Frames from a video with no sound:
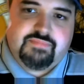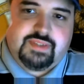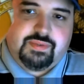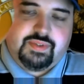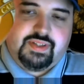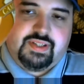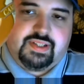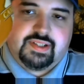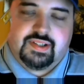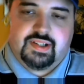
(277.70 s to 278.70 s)

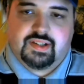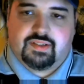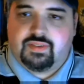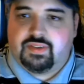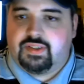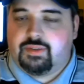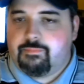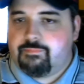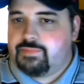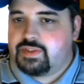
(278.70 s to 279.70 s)
unique, really.
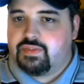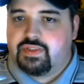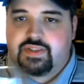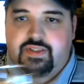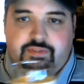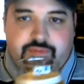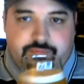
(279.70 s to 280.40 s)
Let's give it a sniff.